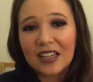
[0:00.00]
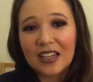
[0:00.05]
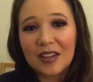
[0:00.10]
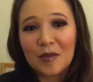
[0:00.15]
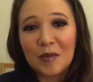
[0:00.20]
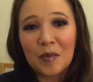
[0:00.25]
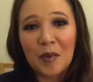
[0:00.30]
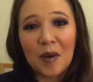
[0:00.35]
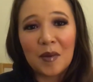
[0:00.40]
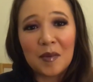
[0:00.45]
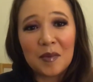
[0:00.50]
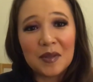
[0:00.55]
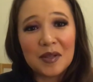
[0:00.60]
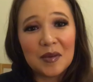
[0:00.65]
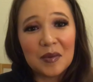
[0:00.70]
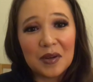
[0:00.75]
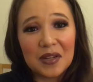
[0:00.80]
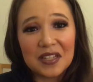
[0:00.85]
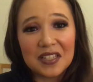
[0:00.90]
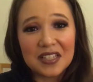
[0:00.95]
It probably
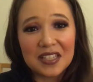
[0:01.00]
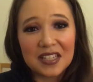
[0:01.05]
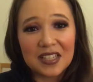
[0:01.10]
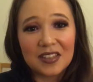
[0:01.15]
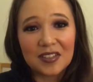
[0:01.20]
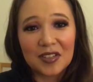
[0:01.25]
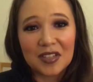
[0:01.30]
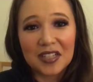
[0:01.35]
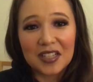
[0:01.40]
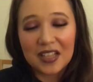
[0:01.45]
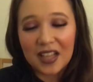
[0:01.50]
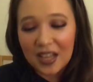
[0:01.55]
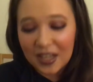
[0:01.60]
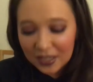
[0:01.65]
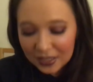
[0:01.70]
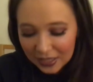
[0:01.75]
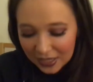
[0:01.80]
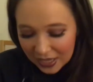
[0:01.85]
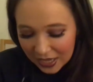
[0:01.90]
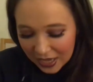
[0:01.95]
was like 3 o'clock.